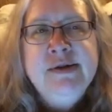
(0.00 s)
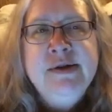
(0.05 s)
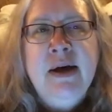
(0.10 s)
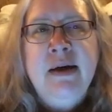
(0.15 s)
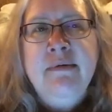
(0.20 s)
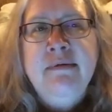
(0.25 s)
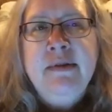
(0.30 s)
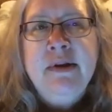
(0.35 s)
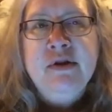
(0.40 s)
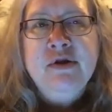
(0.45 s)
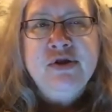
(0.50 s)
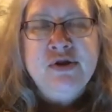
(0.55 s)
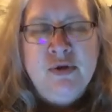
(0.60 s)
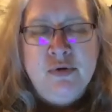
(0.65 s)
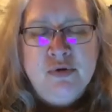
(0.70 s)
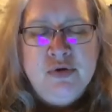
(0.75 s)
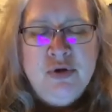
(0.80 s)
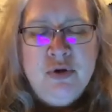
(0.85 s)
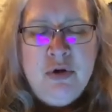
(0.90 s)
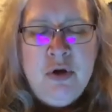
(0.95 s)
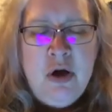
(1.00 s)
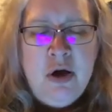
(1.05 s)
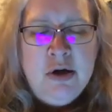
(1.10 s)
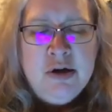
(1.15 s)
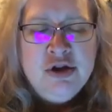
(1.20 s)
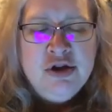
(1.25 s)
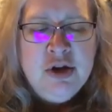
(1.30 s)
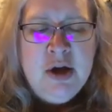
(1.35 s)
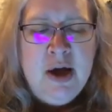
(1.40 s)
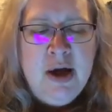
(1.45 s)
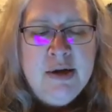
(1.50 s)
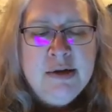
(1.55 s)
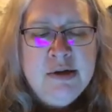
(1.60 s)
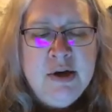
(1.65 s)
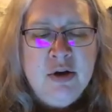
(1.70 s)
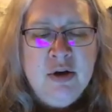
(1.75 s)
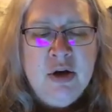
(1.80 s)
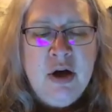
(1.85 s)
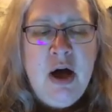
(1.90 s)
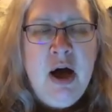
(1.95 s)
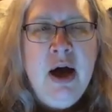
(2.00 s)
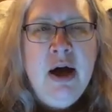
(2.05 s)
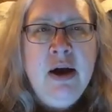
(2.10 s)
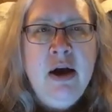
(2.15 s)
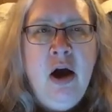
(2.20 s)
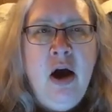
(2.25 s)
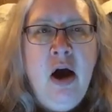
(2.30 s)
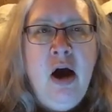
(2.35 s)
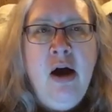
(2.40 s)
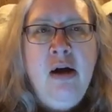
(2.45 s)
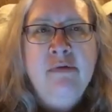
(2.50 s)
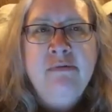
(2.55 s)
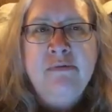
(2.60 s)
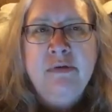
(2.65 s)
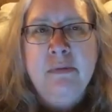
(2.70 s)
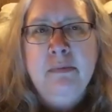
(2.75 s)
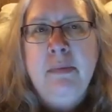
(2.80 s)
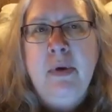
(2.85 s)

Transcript: from both of those necessities, putting them in the